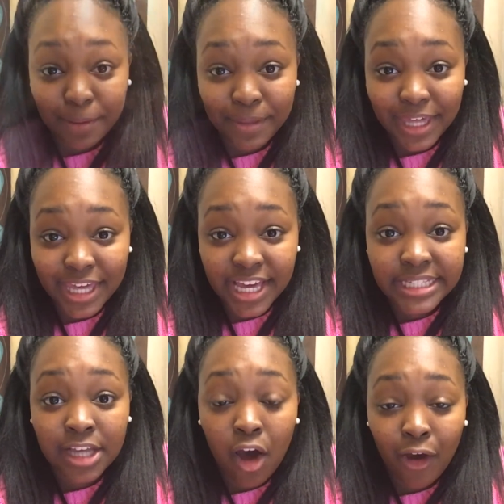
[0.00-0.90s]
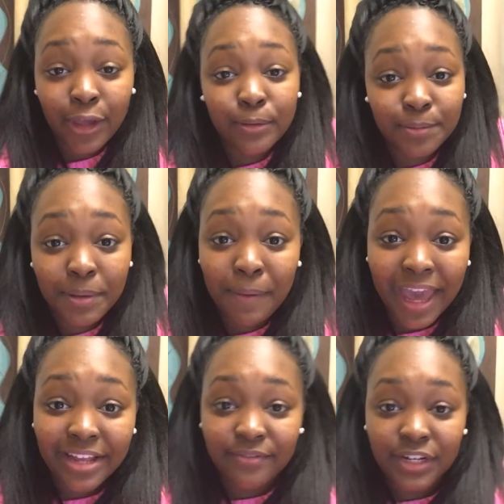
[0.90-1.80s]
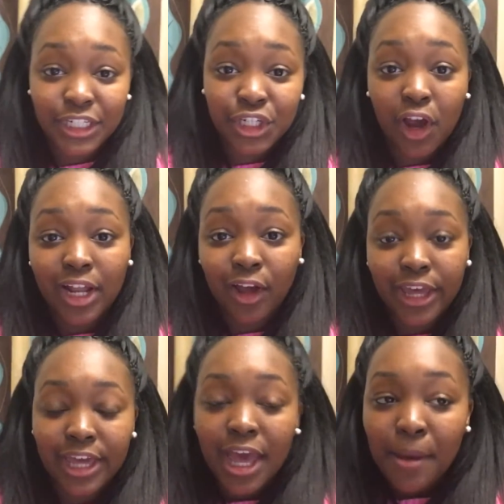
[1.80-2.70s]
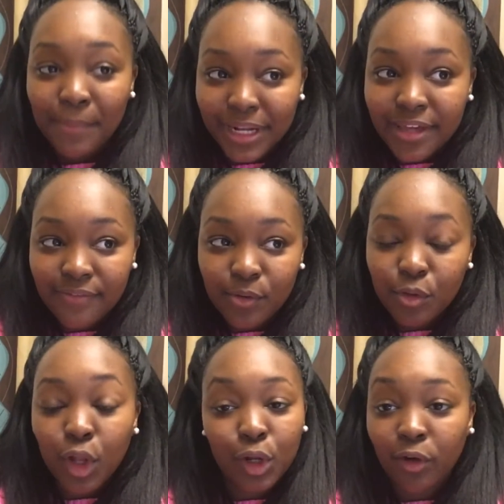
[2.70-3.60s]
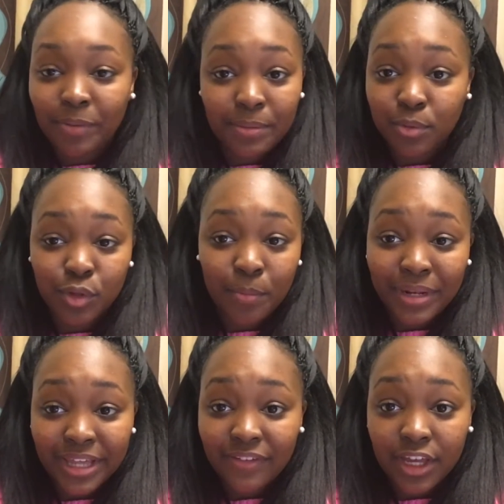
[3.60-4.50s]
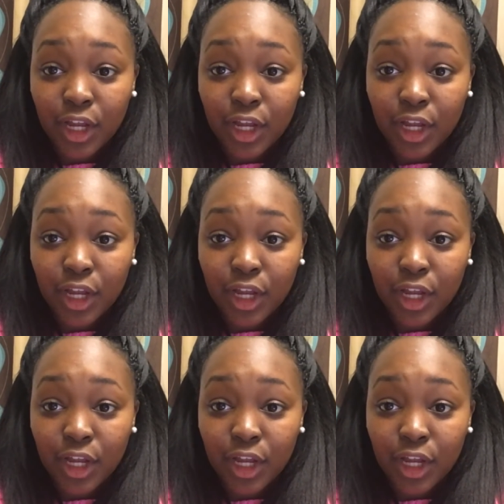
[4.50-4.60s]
about me is I used to be painfully shy. Like, believe a lot of people would not believe it.